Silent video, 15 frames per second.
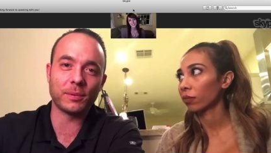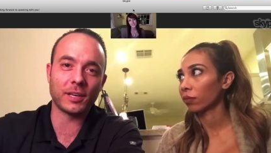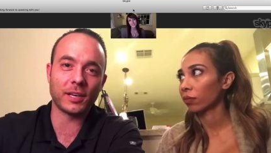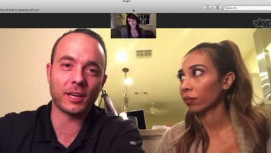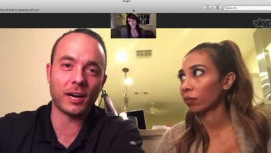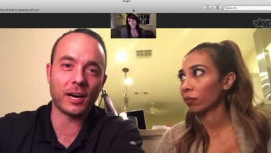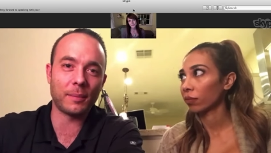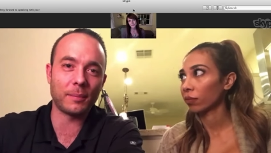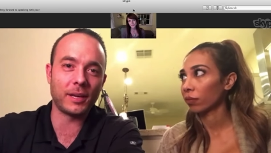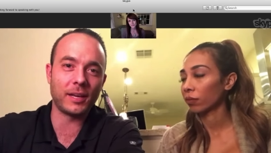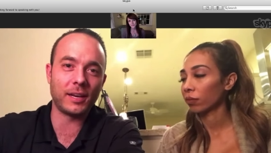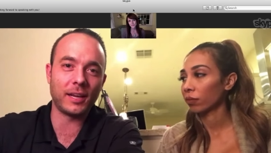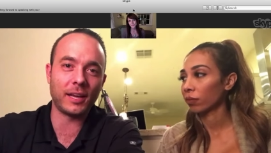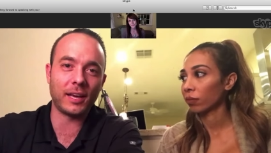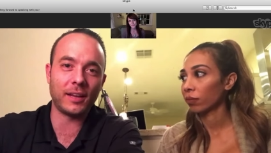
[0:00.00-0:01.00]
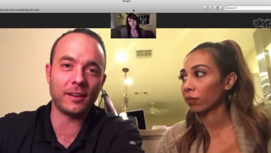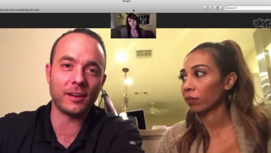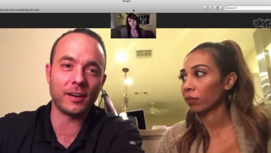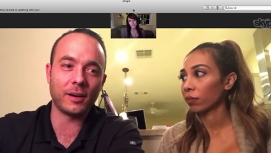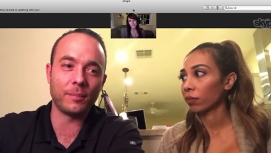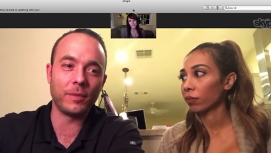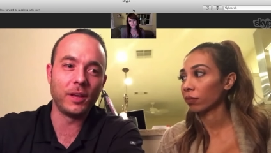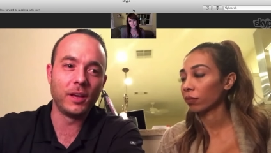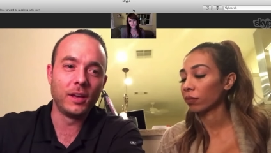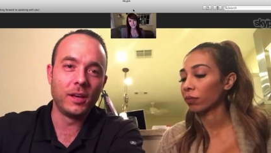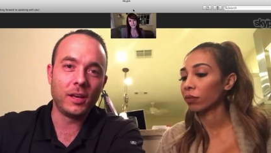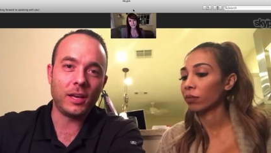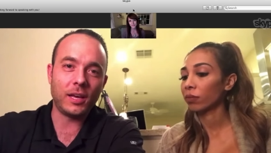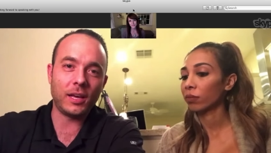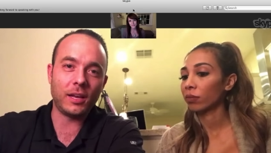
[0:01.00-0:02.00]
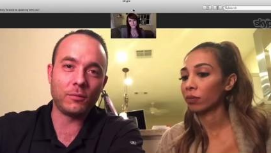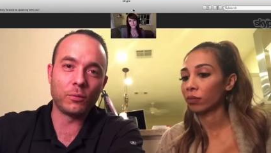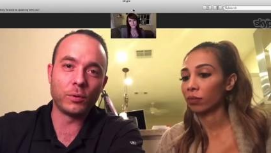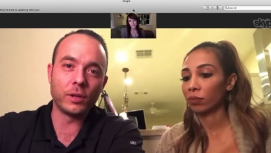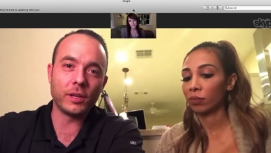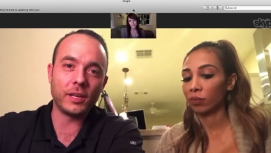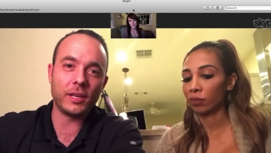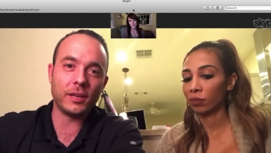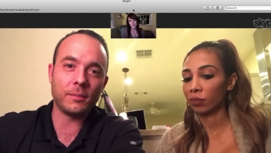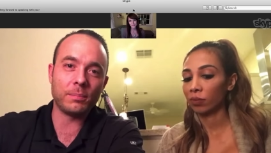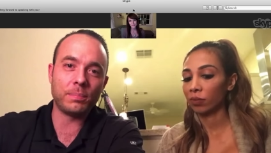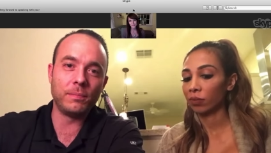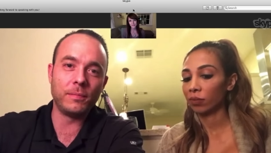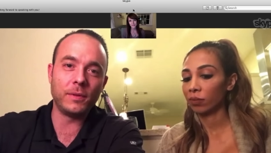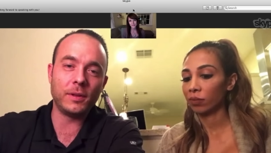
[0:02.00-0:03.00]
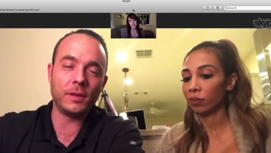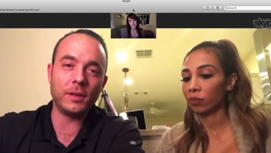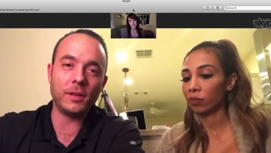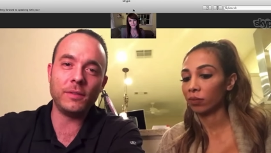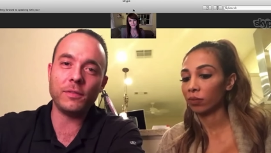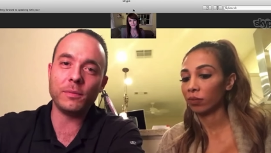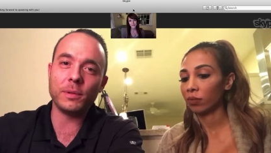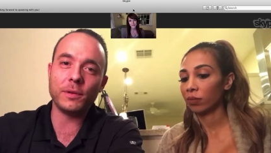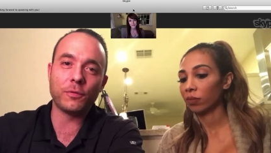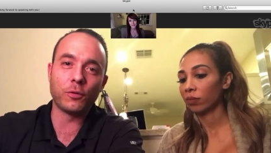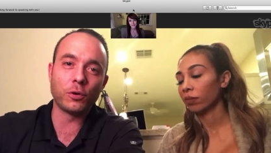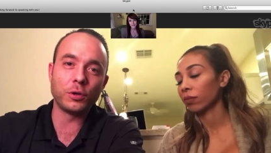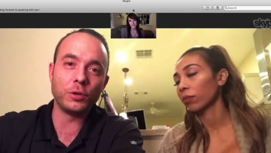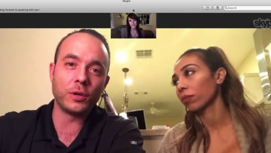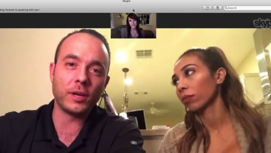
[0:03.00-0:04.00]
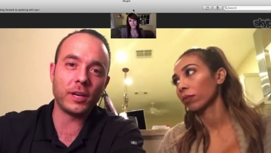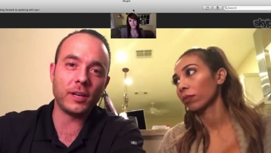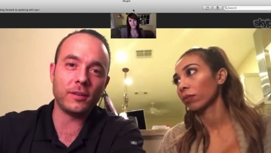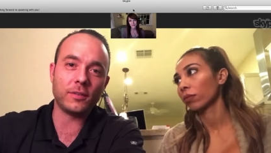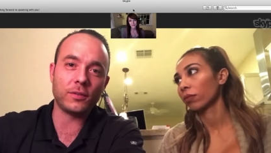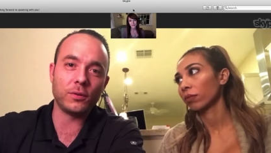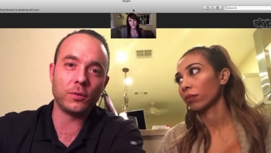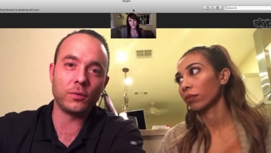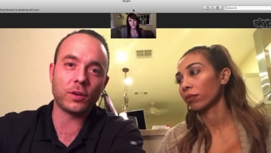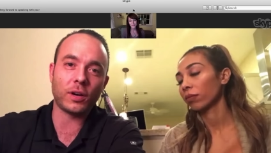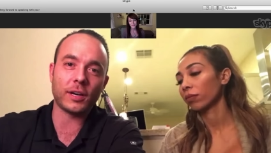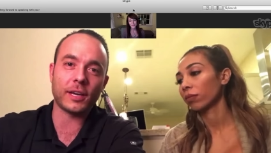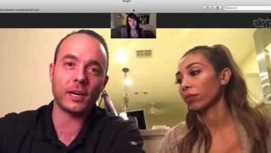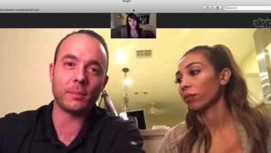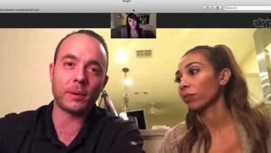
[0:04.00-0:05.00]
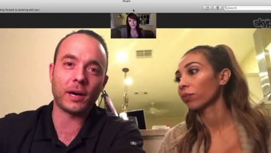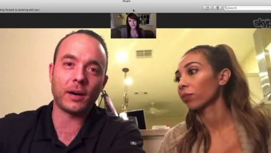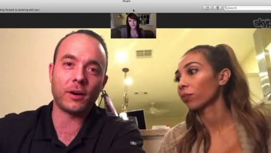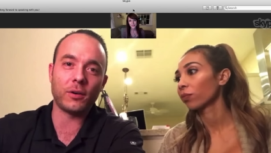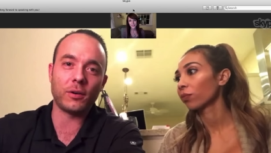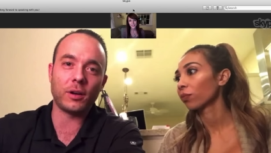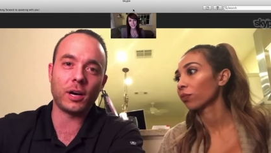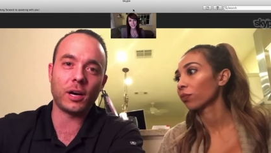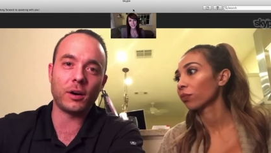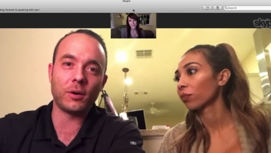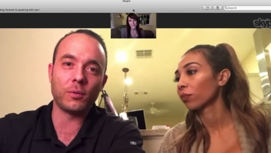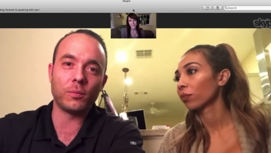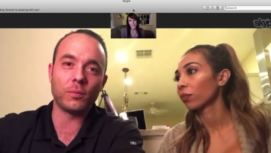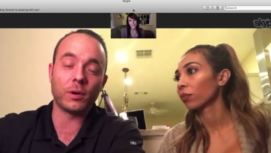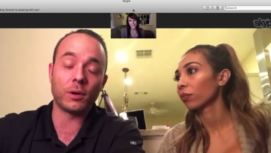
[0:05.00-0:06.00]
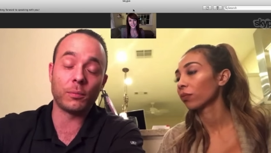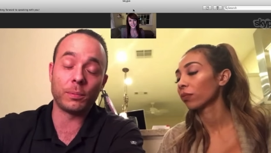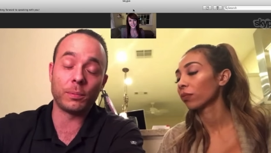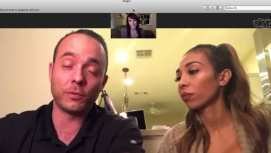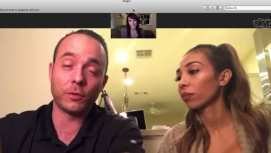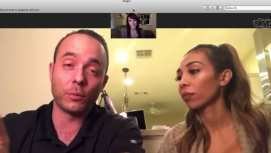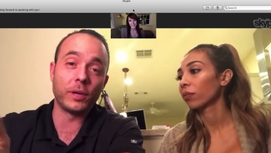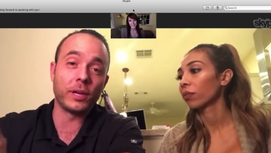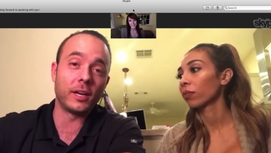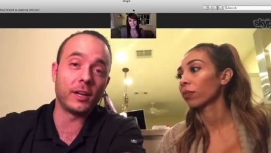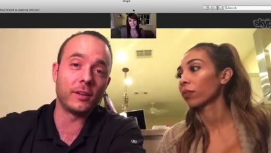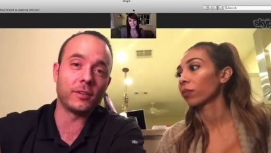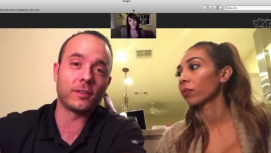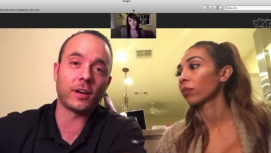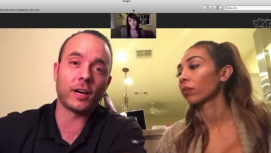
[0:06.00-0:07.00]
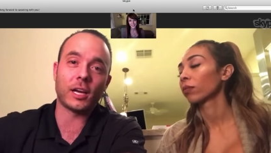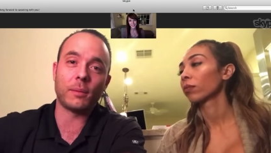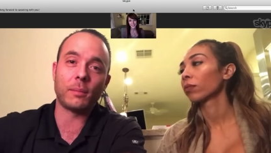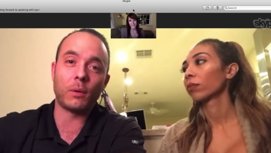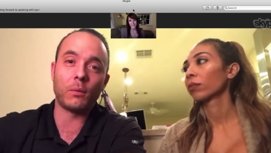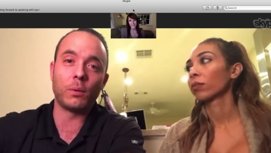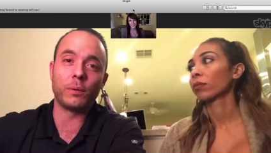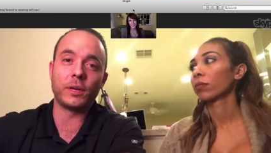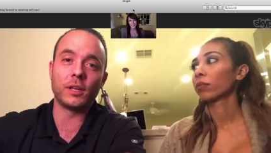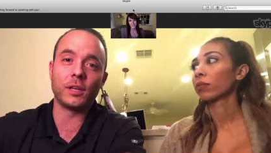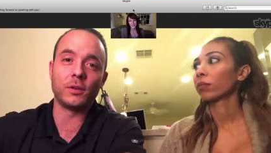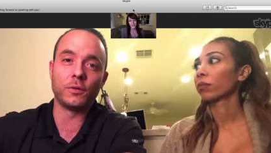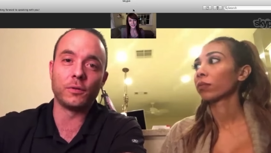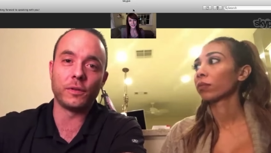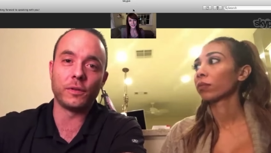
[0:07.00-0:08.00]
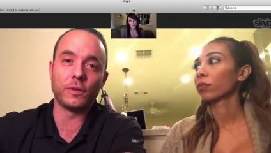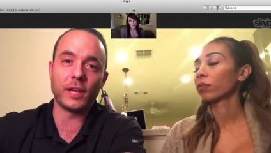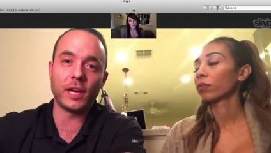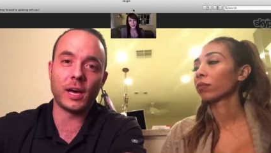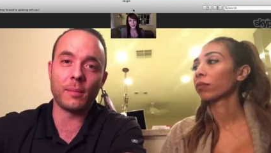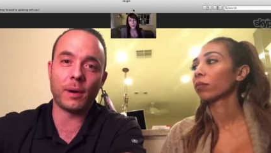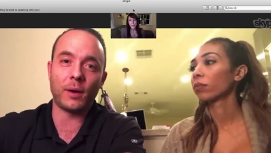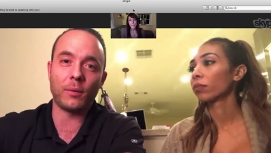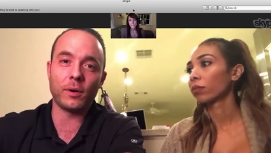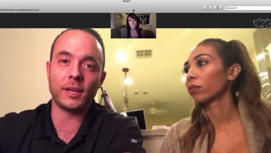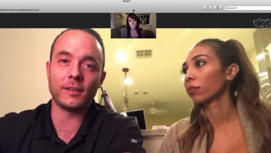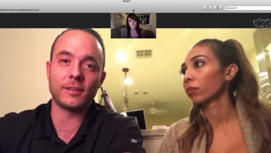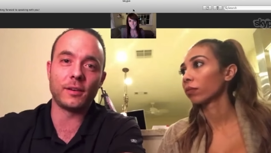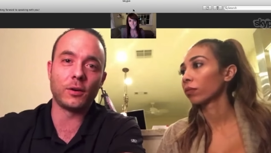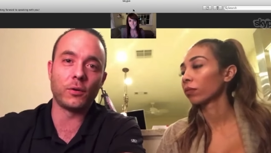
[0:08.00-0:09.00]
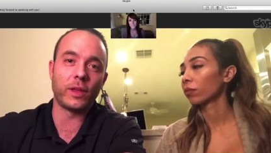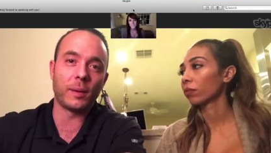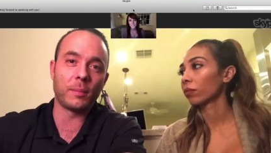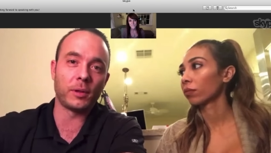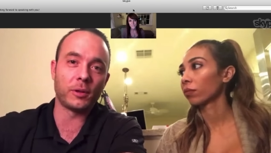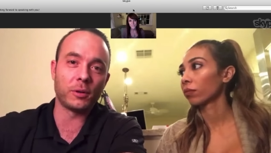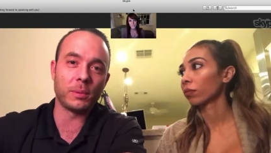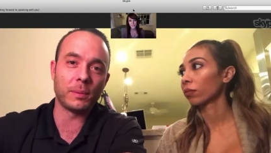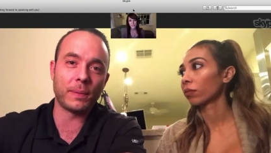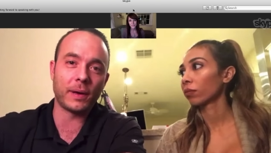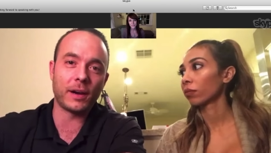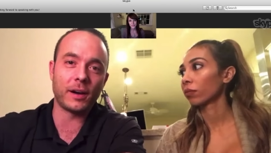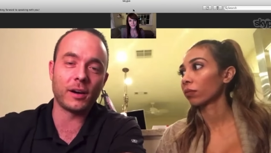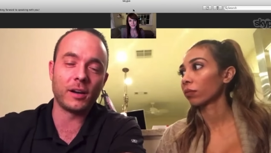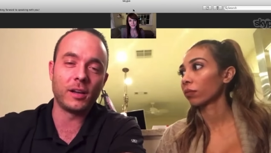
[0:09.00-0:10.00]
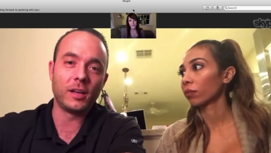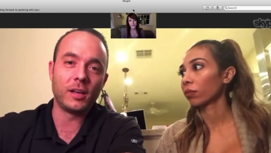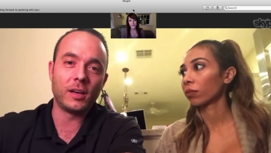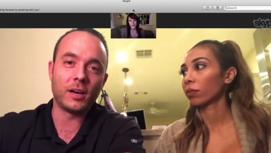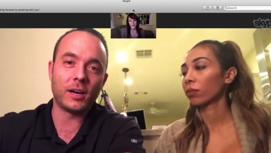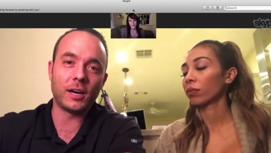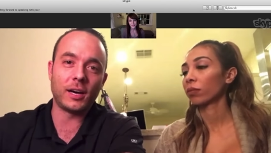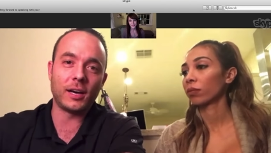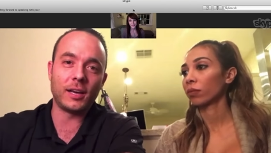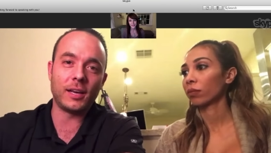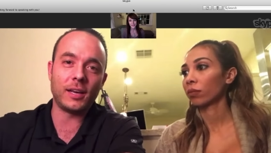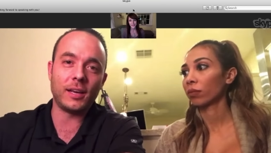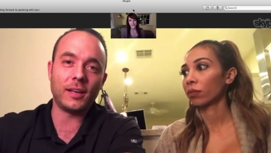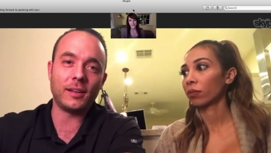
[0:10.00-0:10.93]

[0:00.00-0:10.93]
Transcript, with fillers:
Speaker 1: something in common, and um, and really even before you get into talking about, uh, or before we get into talking about what we can do for them, I want to get to know them a little bit better. Uh,